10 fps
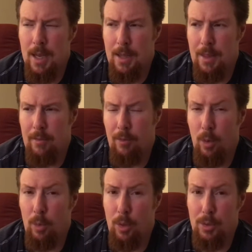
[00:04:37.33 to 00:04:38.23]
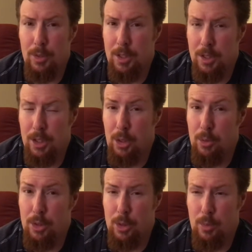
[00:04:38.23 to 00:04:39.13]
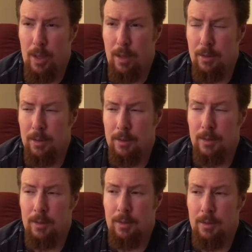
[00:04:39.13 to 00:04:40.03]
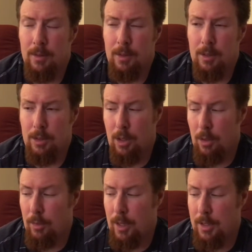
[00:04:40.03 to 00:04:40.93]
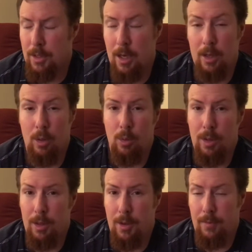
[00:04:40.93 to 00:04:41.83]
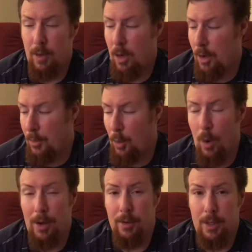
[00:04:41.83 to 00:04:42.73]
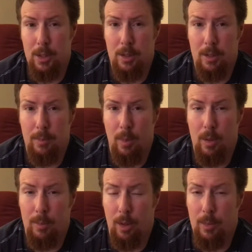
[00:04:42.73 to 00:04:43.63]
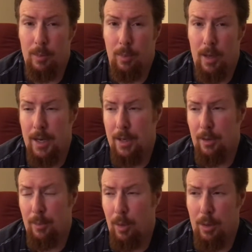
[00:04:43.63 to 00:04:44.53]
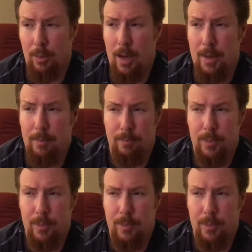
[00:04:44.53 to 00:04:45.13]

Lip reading: And then Four Roses is huge as well. So, it's kind of cool that they have acquired this Bulleit Bourbon brand, or Bulleit Rye.